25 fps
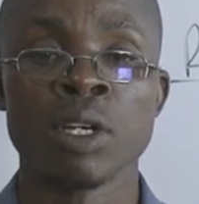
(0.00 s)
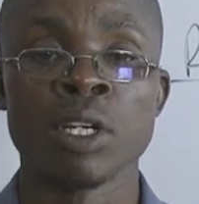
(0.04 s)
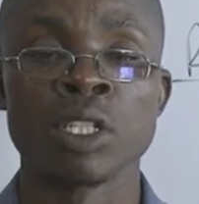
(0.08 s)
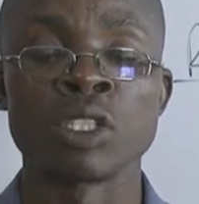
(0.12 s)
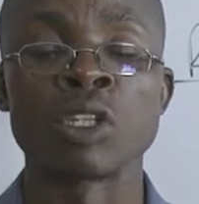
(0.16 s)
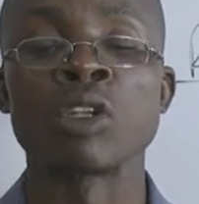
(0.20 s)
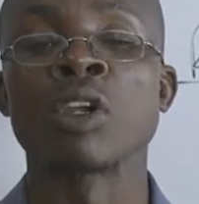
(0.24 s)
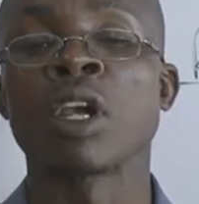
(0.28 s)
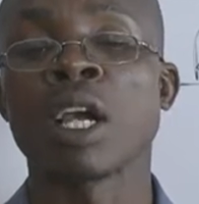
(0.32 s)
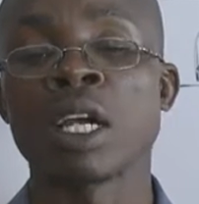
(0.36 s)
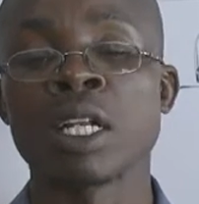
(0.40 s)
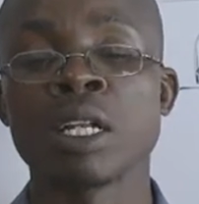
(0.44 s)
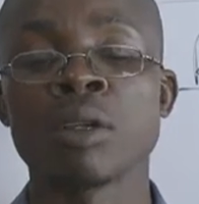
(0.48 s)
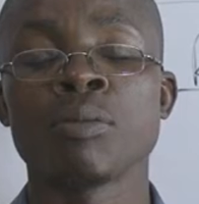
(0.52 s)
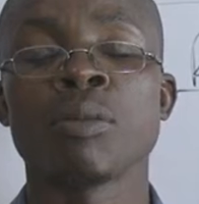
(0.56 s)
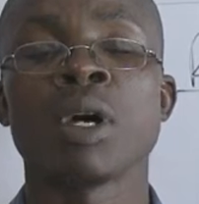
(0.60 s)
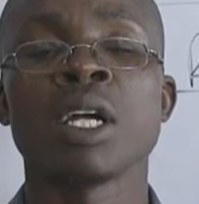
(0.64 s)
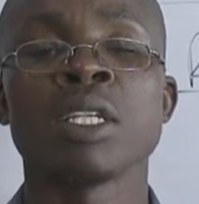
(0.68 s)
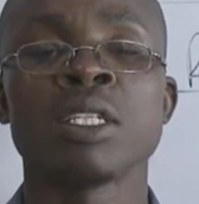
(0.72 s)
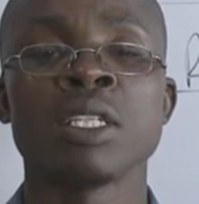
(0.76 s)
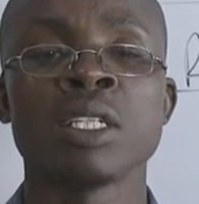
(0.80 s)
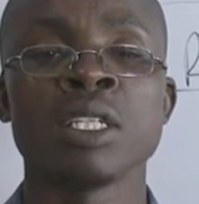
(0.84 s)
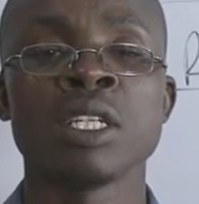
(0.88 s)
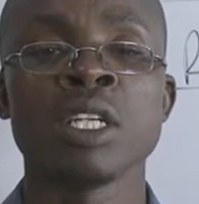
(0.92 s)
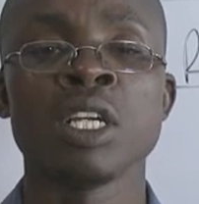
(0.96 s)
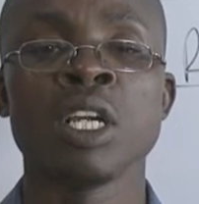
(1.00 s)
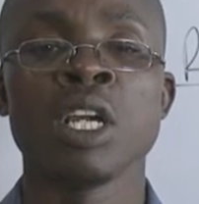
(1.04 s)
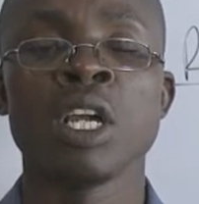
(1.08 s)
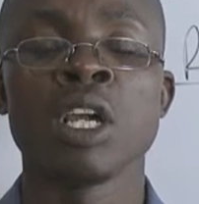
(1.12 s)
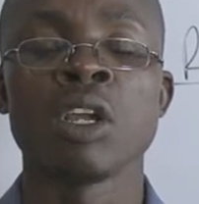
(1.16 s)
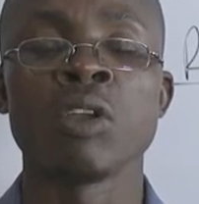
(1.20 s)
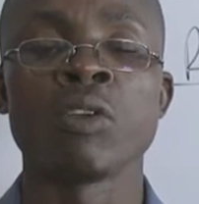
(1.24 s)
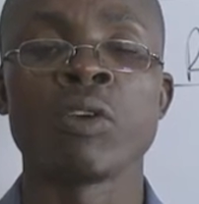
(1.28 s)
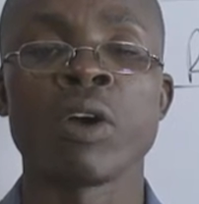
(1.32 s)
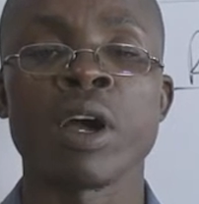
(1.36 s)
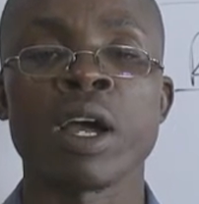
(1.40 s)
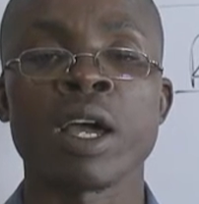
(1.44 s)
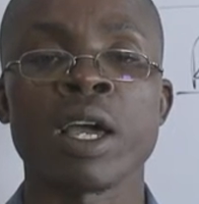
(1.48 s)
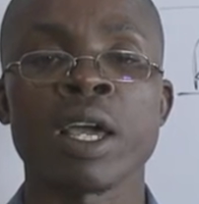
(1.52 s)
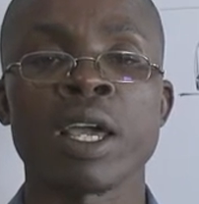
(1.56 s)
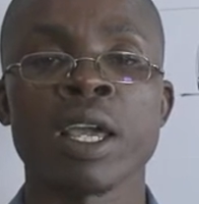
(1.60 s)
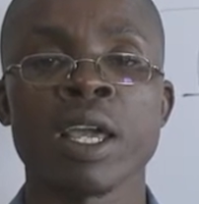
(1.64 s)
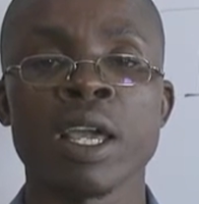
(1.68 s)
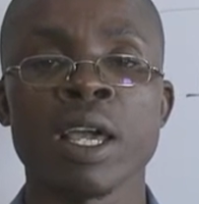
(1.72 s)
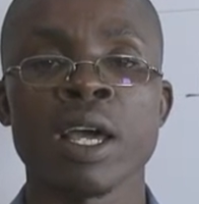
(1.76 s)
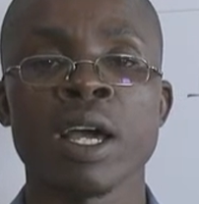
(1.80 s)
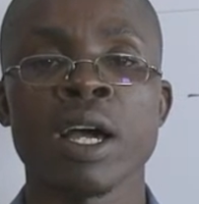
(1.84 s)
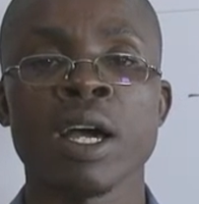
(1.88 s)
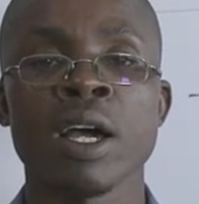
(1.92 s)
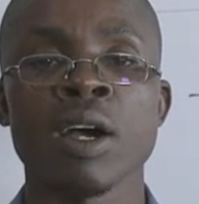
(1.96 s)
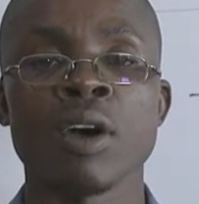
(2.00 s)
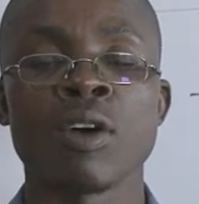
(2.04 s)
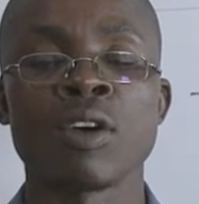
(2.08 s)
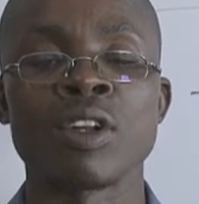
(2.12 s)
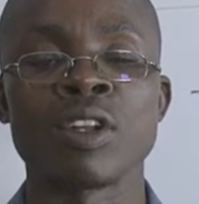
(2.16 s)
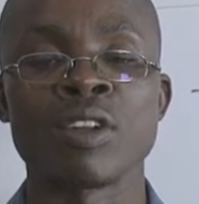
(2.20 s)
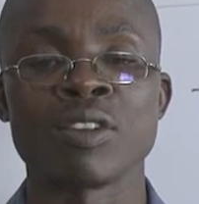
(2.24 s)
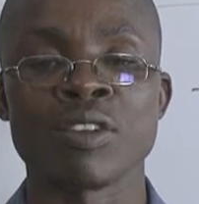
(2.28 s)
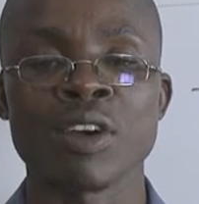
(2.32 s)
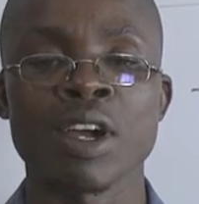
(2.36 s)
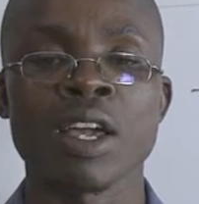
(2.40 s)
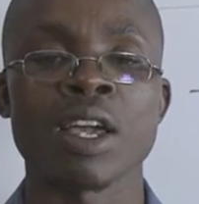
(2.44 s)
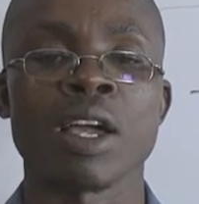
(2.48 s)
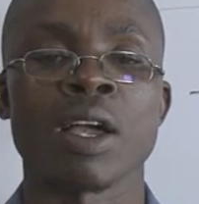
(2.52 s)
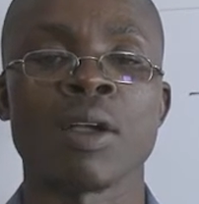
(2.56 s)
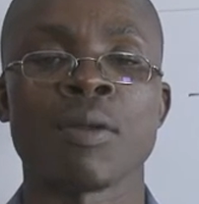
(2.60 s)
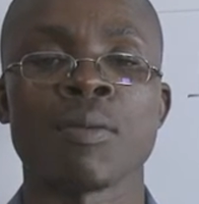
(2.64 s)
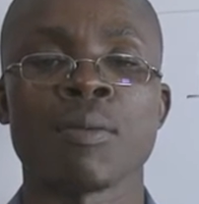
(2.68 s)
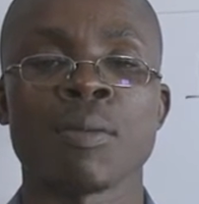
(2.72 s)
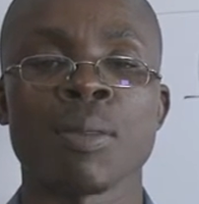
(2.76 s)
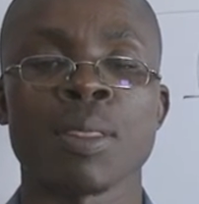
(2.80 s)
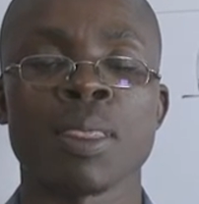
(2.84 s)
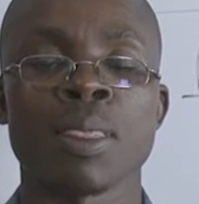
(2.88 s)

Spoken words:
So you can imagine your hair on fire